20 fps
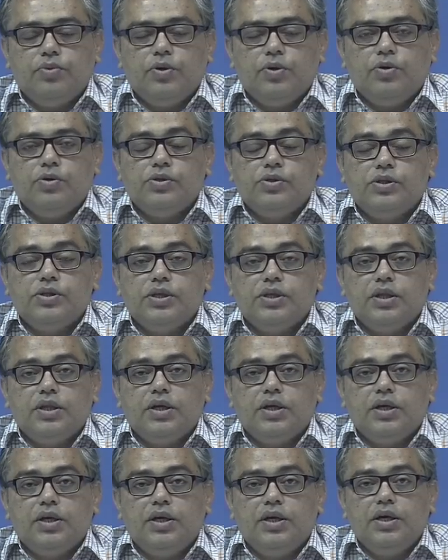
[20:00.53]
because these are the
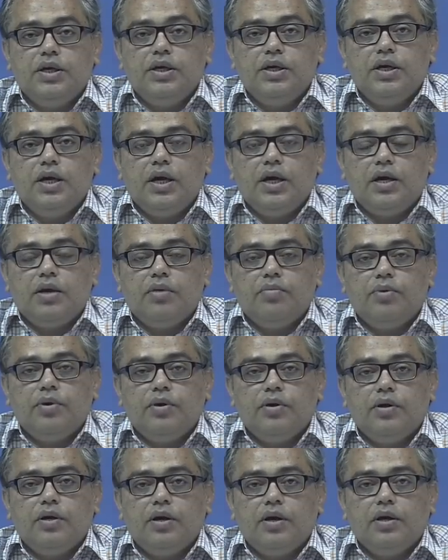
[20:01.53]
key
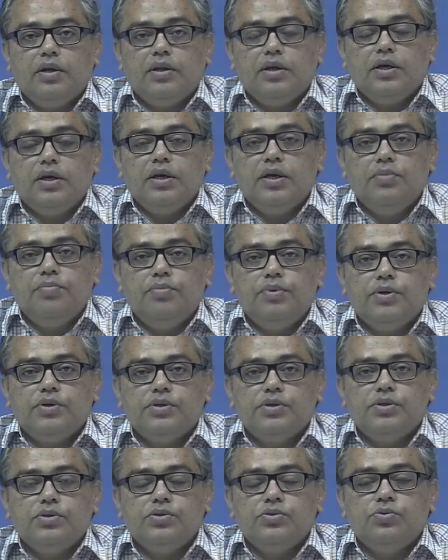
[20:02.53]
agreement and the key
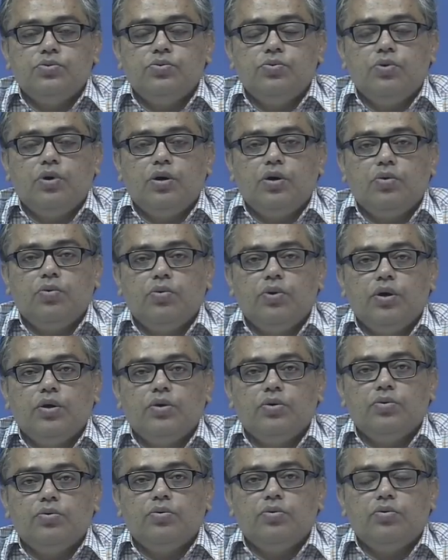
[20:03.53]
persons who are going
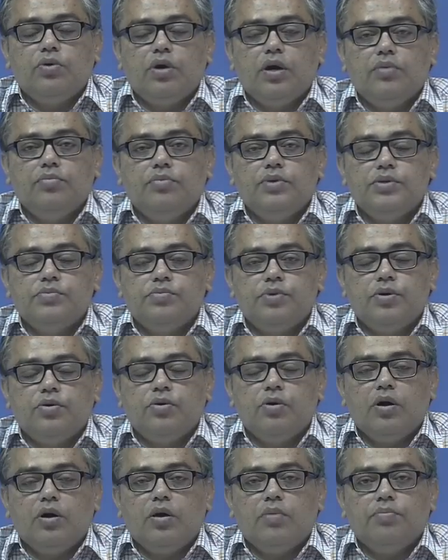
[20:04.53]
to drive this
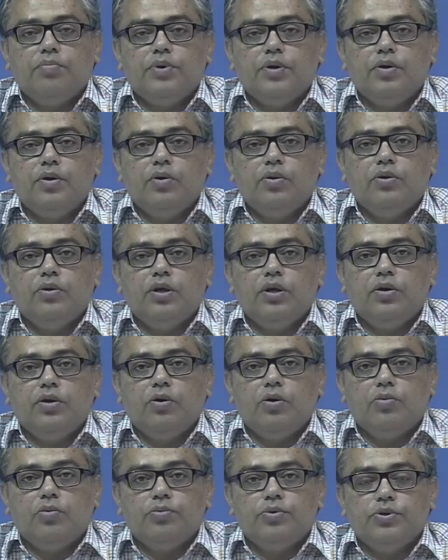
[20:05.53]
particular company on the
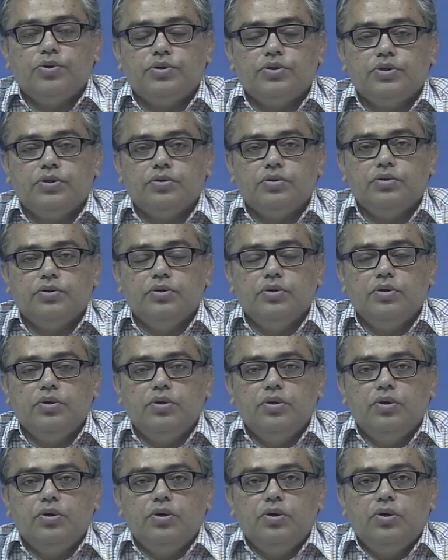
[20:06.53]
incorporation.
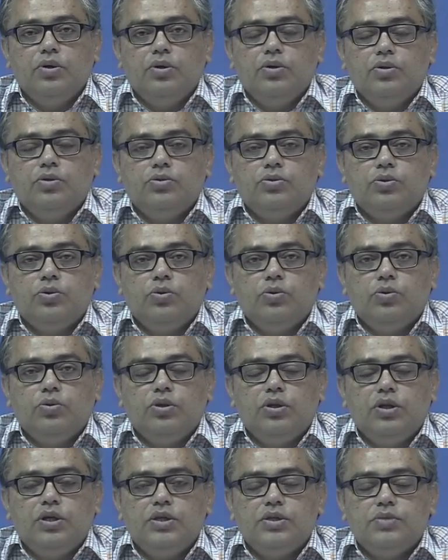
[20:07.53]
So,
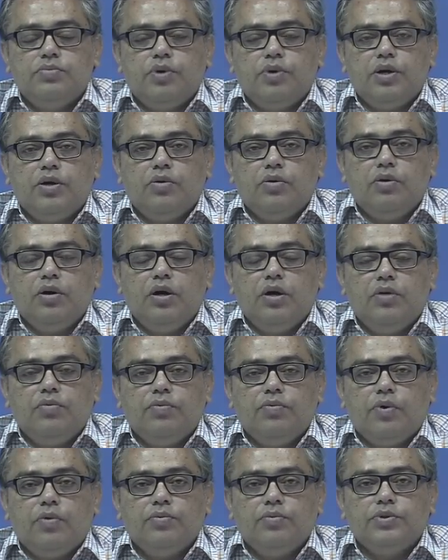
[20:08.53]
this particular
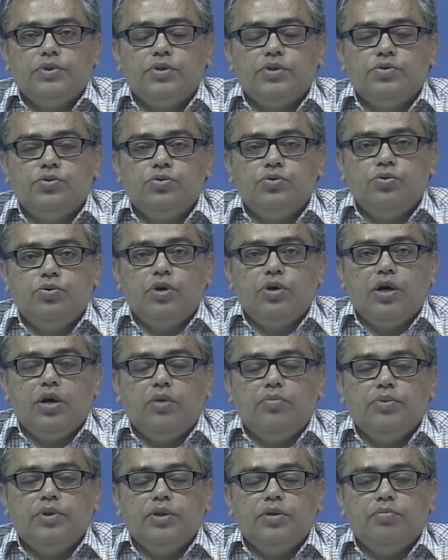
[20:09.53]
information should
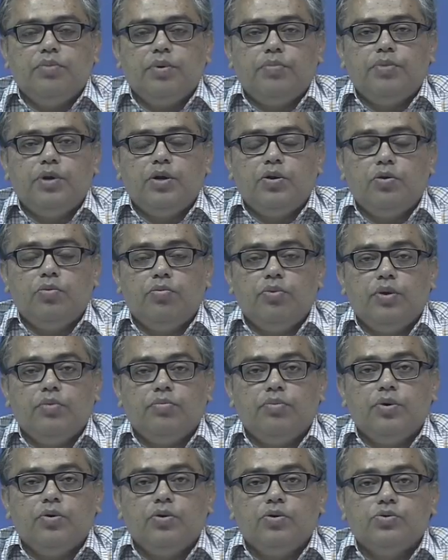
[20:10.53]
come in the public domain
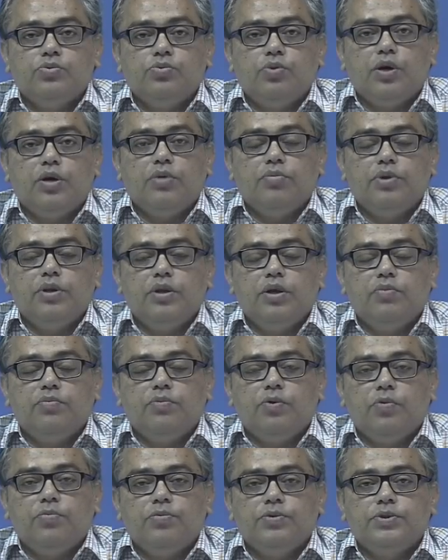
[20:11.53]
because whatever the
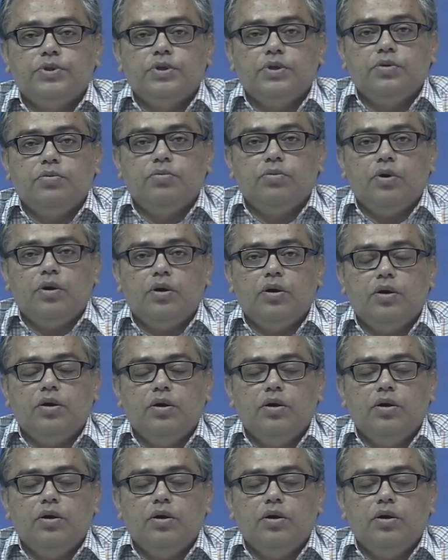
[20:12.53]
information you are